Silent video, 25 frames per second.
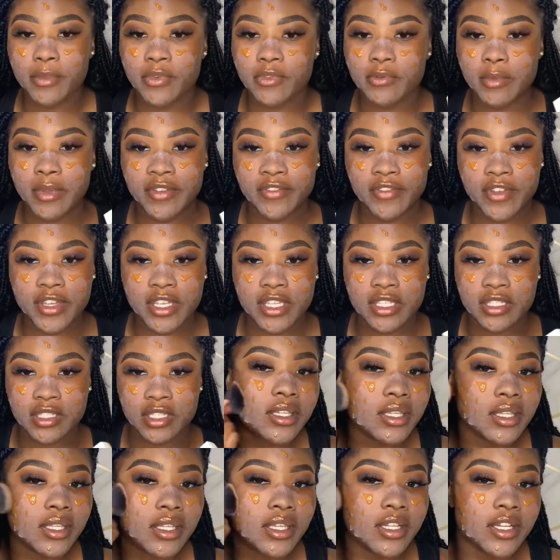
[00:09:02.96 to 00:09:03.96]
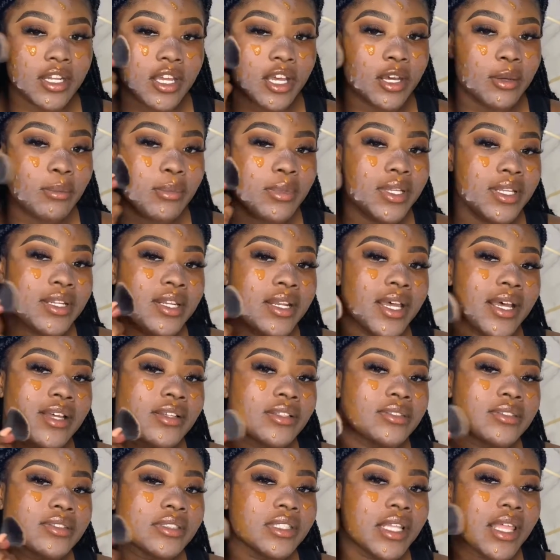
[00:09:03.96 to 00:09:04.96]
of my face. And I'll blend out
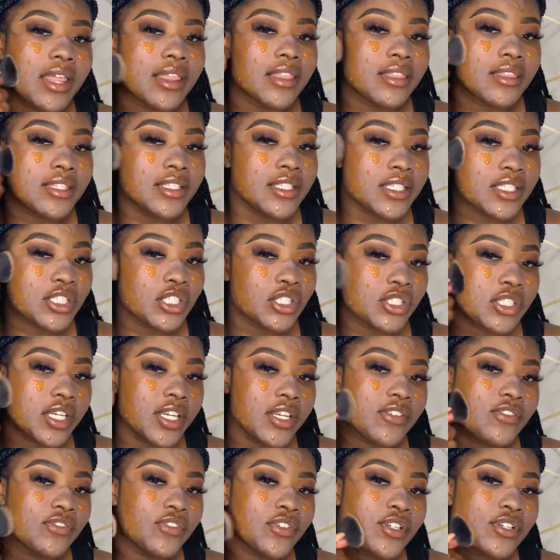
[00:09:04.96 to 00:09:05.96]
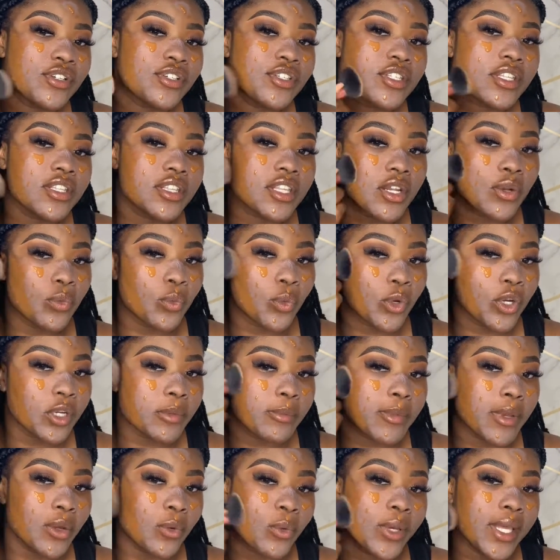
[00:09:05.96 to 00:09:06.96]
this shade first, then work
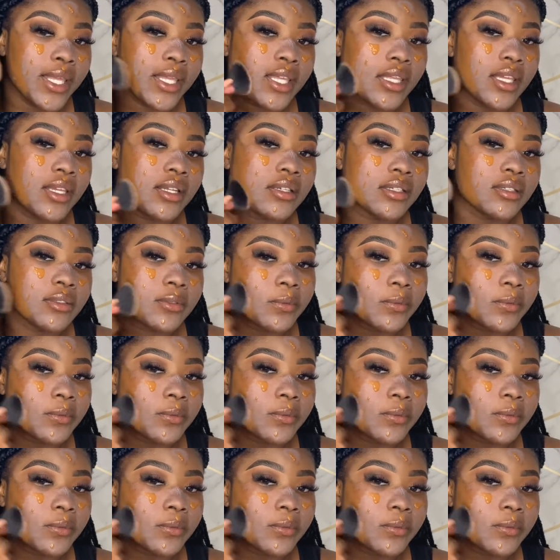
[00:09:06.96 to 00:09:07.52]
my way in.